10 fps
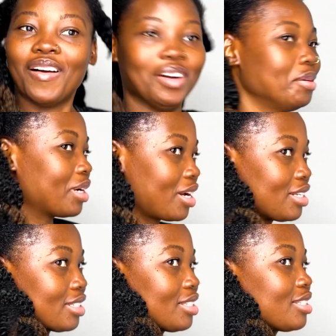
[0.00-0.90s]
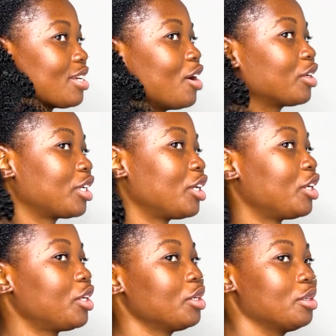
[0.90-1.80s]
Oh my god, this is so
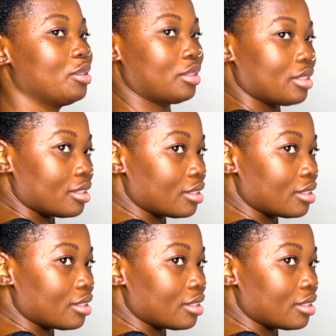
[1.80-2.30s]
cute.